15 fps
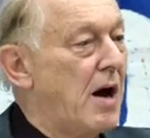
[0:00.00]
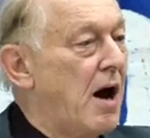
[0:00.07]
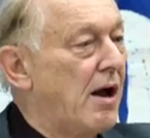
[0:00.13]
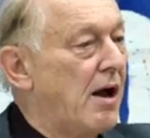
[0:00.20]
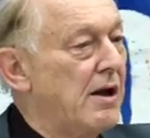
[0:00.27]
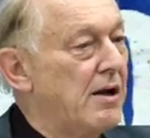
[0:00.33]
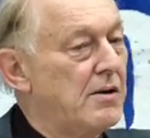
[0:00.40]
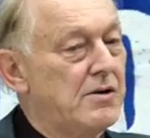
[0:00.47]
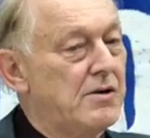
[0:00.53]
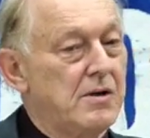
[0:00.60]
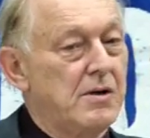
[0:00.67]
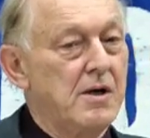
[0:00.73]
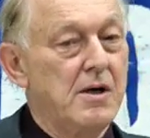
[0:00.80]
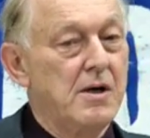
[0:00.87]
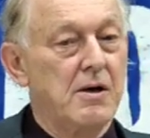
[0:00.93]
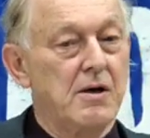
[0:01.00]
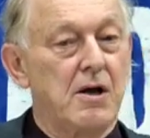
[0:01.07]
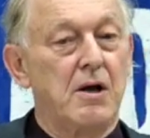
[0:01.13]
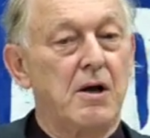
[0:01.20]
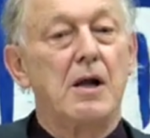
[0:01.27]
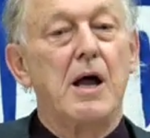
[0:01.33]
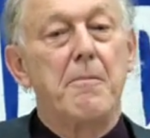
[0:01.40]
Holland,
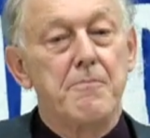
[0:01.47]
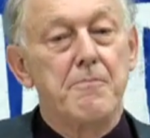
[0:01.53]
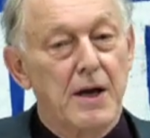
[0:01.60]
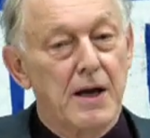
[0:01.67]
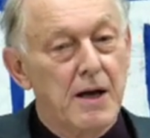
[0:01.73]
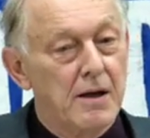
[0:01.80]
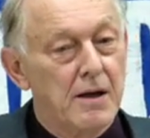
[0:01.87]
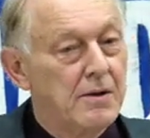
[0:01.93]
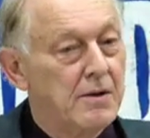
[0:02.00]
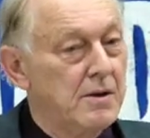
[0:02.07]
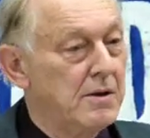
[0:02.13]
Colombia.